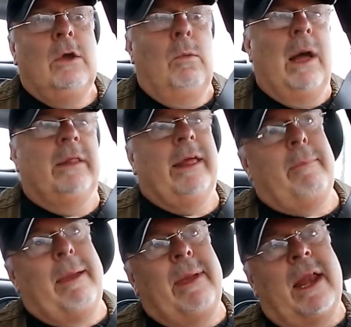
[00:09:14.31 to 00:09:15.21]
well,
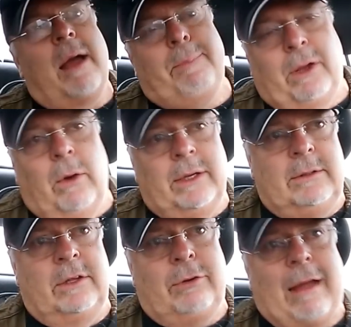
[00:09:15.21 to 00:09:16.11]

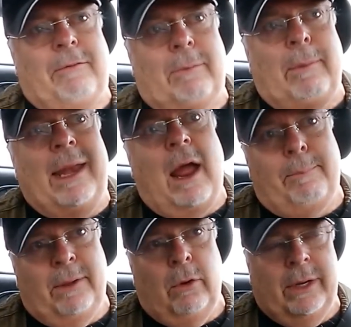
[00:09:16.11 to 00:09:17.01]
the traffic may
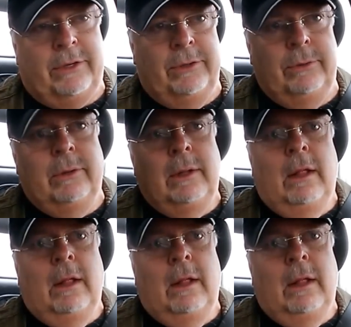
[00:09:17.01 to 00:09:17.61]
not be going to